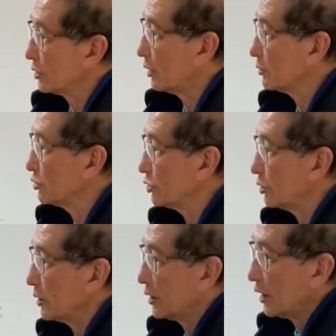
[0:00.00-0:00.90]
I will show
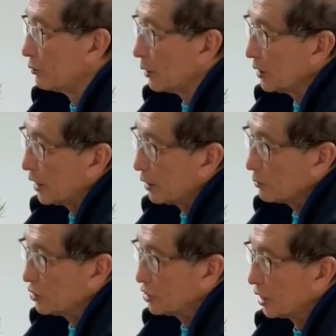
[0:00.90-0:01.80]
you another one that I will
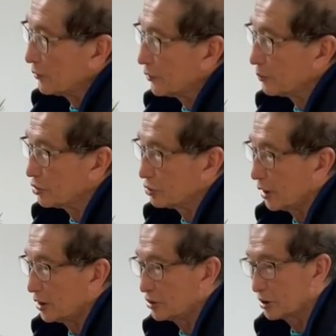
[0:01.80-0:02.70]
start from
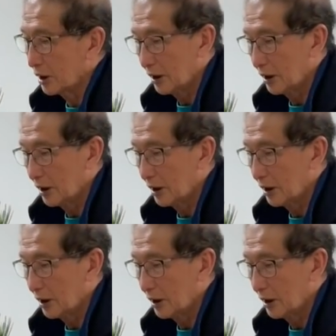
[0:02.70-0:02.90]
scratch.